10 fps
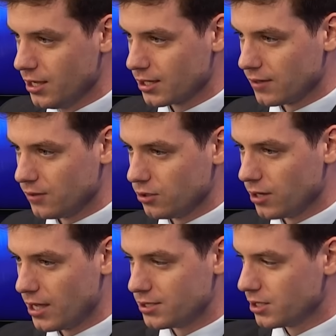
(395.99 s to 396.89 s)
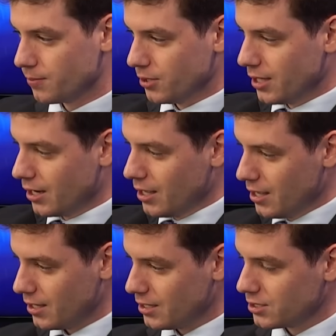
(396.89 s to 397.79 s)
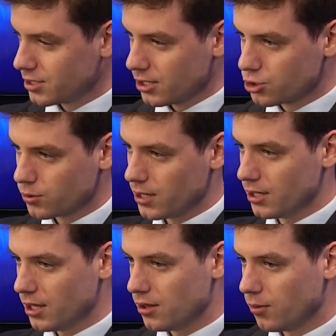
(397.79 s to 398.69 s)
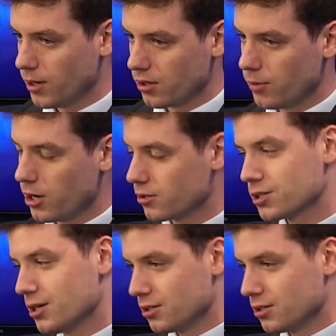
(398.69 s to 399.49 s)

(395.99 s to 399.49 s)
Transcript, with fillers: giving you a heads up that that is a trend in the weather models.